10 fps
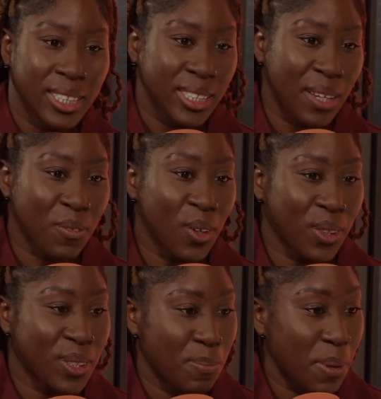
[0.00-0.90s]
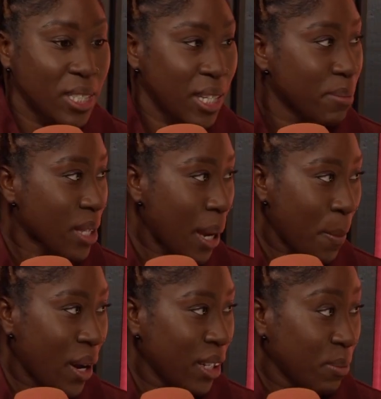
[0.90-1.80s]
They've gone on to beat teams like
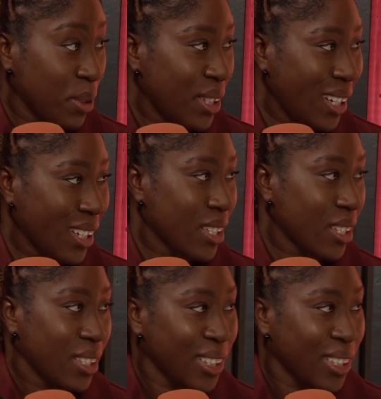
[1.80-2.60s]
Bayern Munich.